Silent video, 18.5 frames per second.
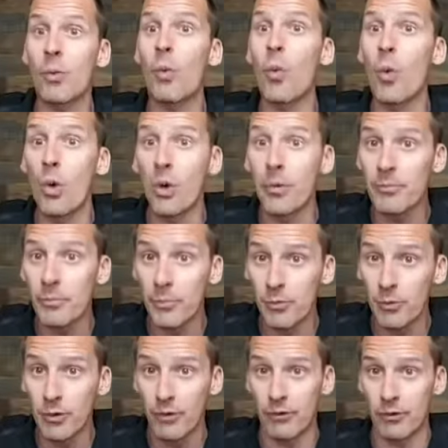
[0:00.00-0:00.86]
warm
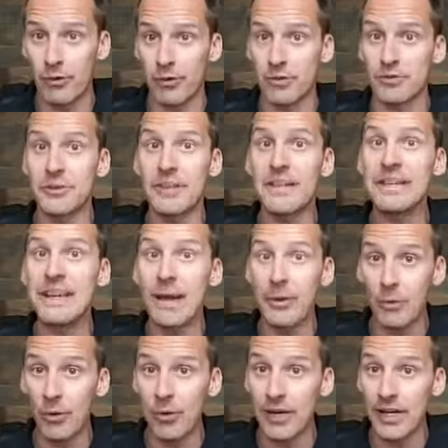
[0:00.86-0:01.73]
referrals and
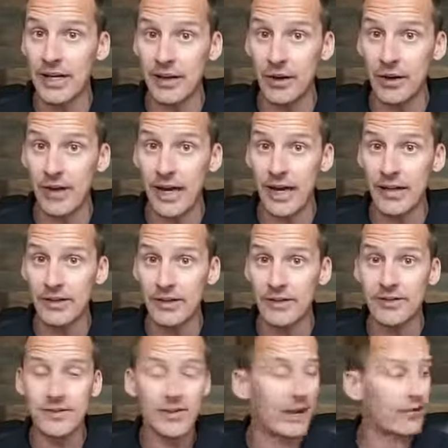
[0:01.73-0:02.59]
networking and all that good
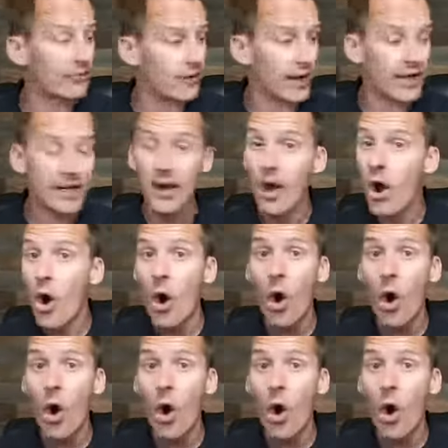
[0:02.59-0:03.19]
stuff, right?